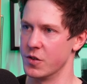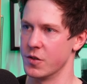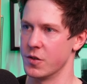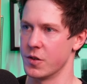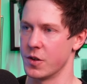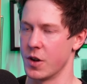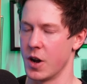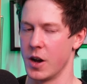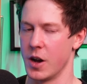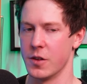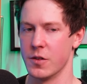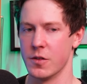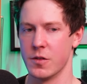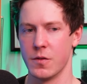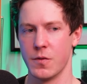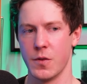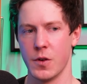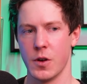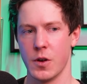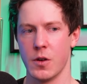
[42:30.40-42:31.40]
and guidance
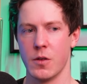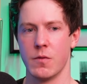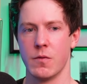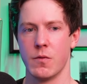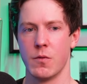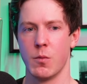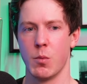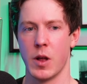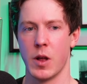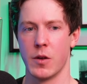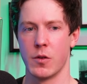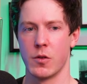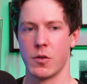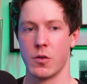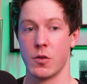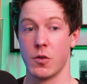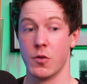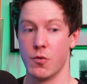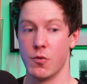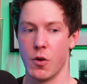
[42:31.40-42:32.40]
for plant
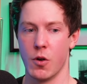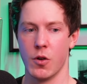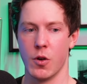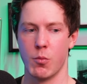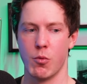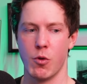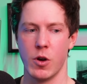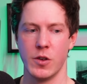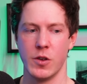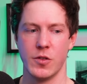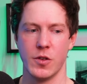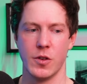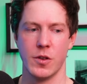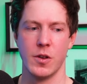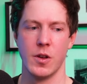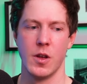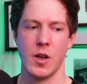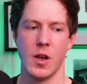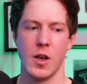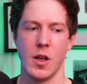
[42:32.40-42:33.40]
control and
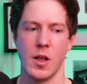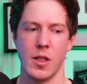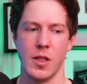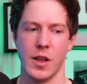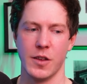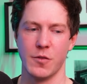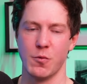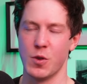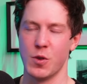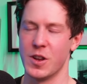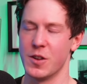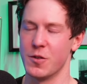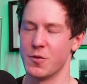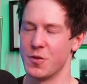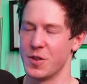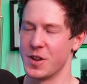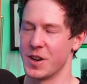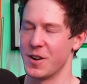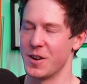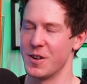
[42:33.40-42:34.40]
operation. That's a really
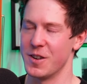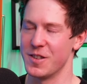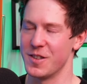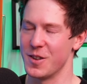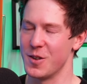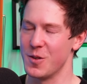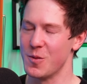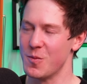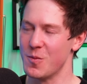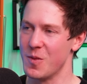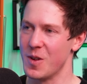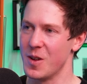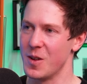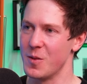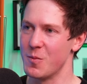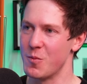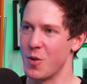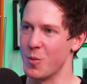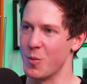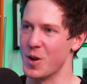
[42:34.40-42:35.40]
interesting area. So
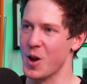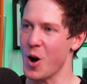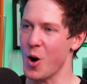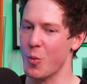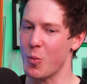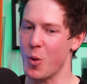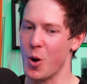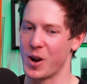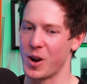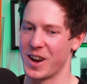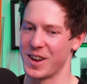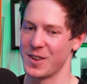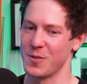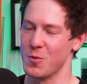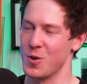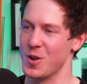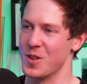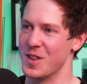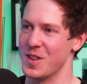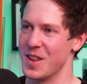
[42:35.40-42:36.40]
probably a whole podcast
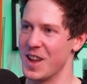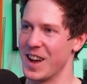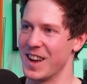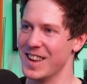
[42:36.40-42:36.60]
worth in that.